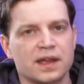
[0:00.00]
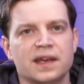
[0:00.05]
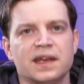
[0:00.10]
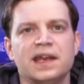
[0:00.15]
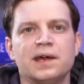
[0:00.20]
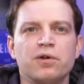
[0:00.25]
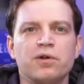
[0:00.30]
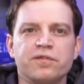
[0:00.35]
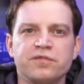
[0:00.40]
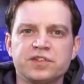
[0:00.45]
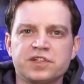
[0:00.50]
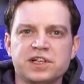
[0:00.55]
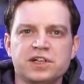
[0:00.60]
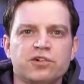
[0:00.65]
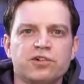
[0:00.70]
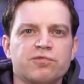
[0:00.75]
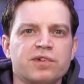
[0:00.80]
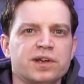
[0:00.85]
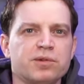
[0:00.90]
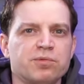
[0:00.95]
Now, obviously
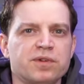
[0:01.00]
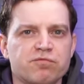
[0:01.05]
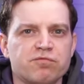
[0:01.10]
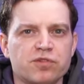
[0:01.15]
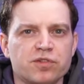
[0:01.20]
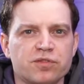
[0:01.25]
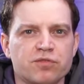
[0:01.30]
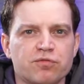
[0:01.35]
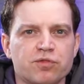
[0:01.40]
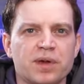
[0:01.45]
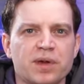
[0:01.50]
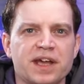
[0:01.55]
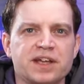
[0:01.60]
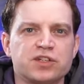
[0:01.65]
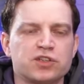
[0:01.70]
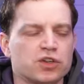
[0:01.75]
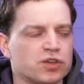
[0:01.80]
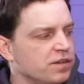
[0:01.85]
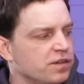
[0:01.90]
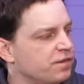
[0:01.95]
already we've run through a
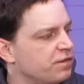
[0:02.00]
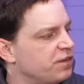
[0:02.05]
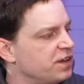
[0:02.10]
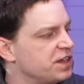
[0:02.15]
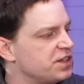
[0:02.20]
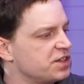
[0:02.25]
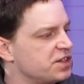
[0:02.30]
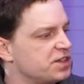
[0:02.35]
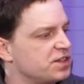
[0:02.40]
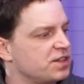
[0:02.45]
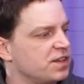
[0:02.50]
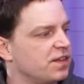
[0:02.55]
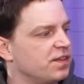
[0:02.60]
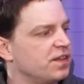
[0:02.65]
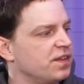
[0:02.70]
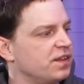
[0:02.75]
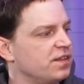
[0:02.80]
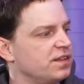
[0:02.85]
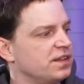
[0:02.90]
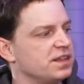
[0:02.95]
ton of features
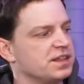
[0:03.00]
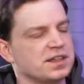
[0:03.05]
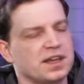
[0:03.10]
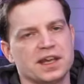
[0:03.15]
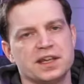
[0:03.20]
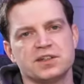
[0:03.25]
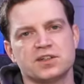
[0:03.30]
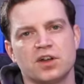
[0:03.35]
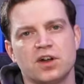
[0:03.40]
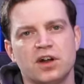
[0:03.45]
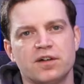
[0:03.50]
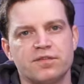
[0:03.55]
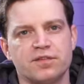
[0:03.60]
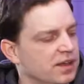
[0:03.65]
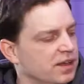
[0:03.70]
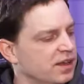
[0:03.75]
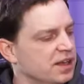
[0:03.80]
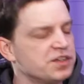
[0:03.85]
that this case offers.